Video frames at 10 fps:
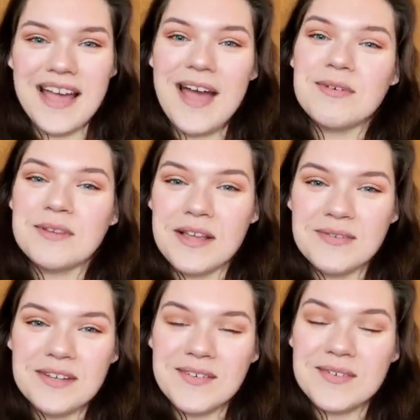I would
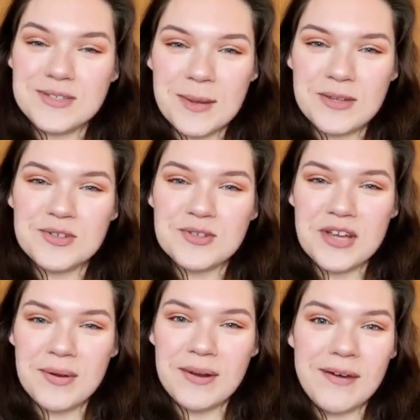love to give a special
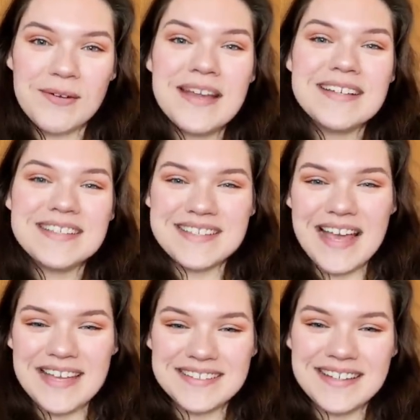shout out to
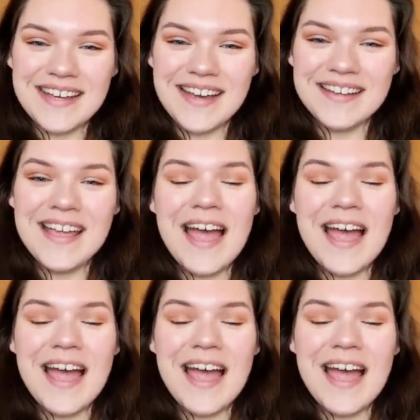Saskia.